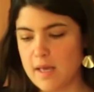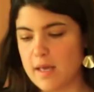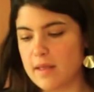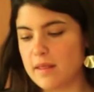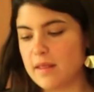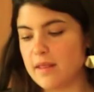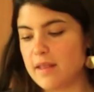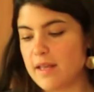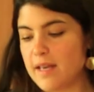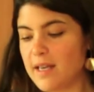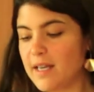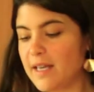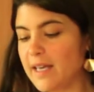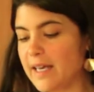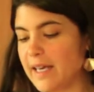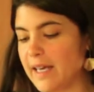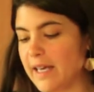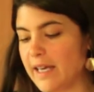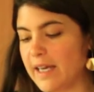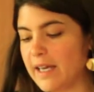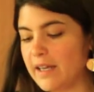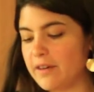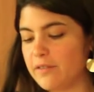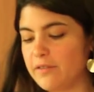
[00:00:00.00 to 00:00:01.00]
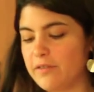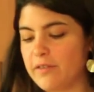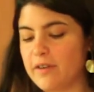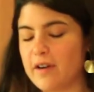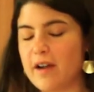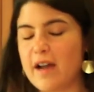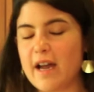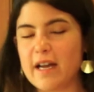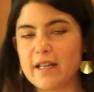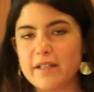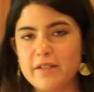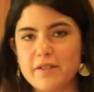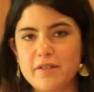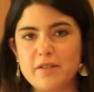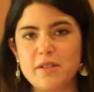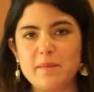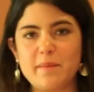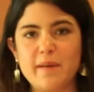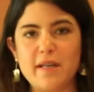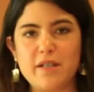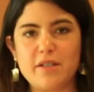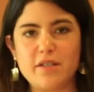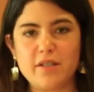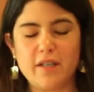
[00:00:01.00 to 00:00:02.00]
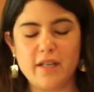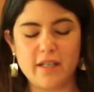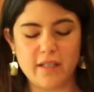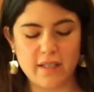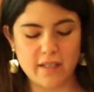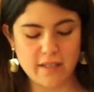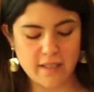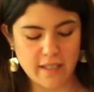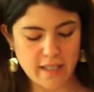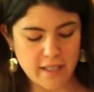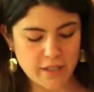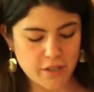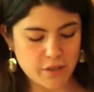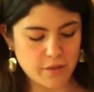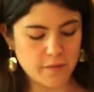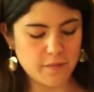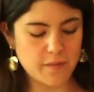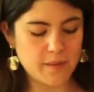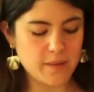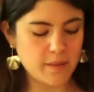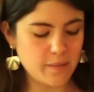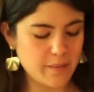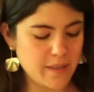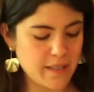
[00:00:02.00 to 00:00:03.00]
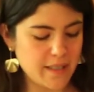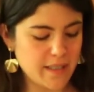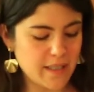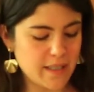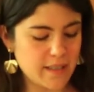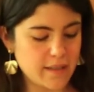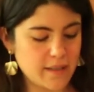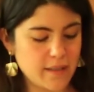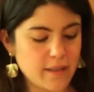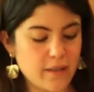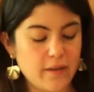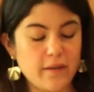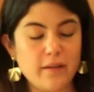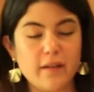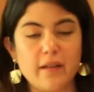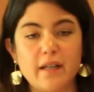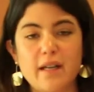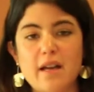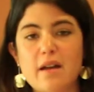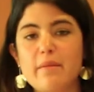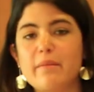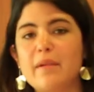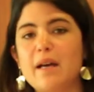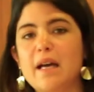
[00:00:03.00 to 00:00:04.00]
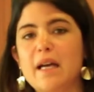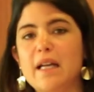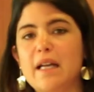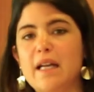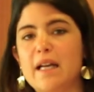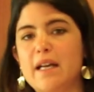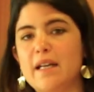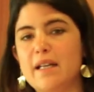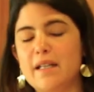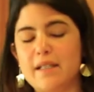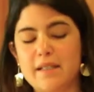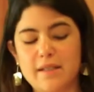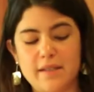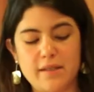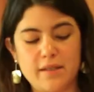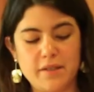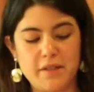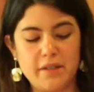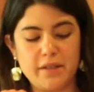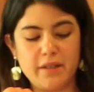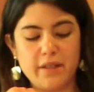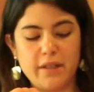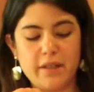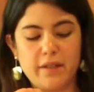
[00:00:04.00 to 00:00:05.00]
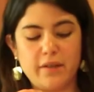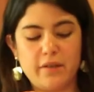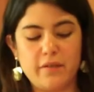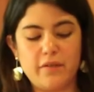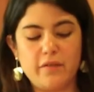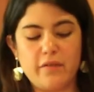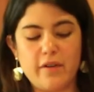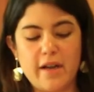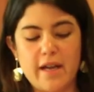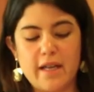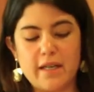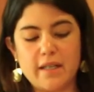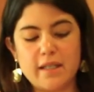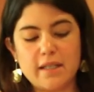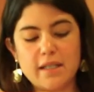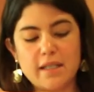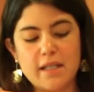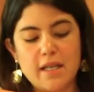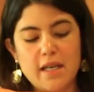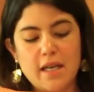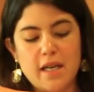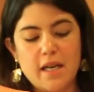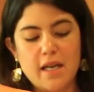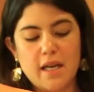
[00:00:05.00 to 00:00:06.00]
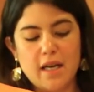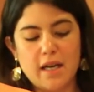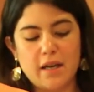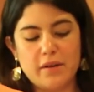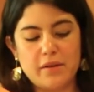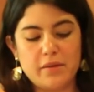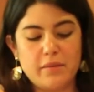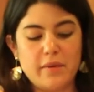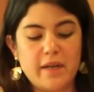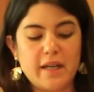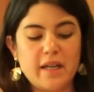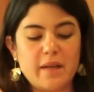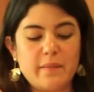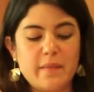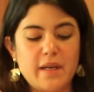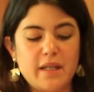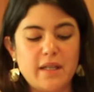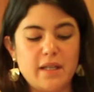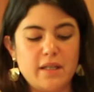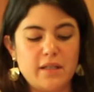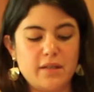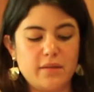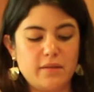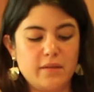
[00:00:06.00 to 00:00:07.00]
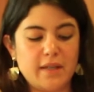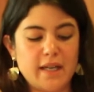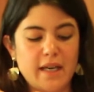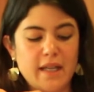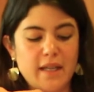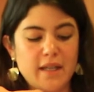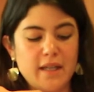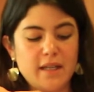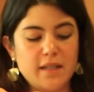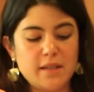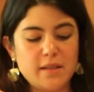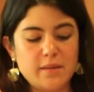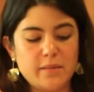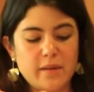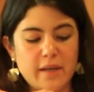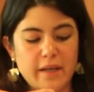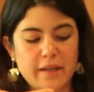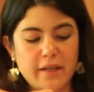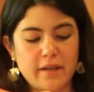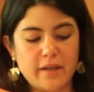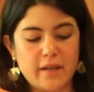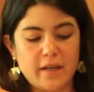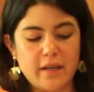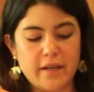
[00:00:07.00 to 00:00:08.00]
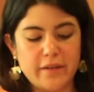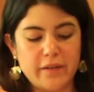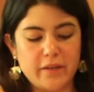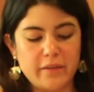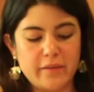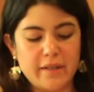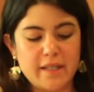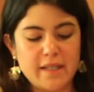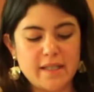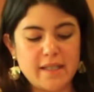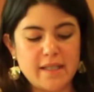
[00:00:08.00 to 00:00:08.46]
And then for extra special and a touch of sweetness, coconut mana is certainly your friend. I would recommend that you get this while you're on the